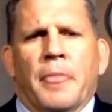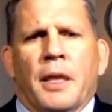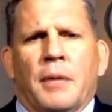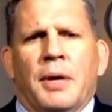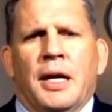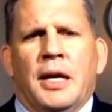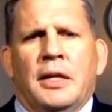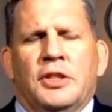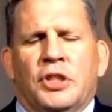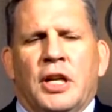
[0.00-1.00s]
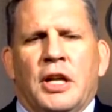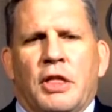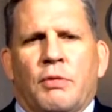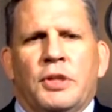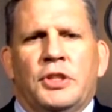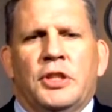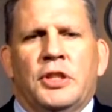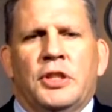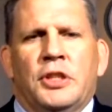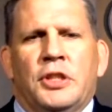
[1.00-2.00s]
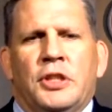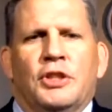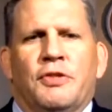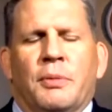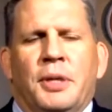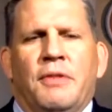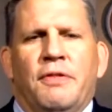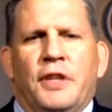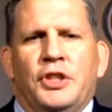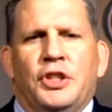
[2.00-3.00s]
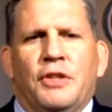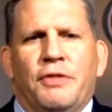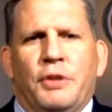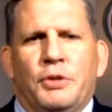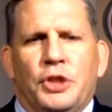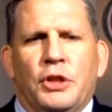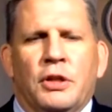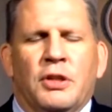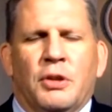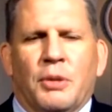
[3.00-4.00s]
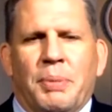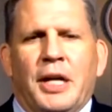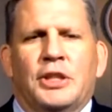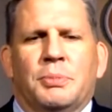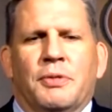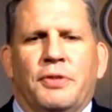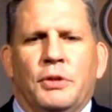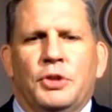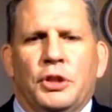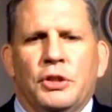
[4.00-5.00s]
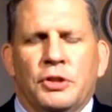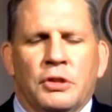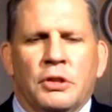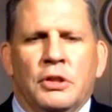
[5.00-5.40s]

it's kind of a 3-step process for me: vision the future or possible futures,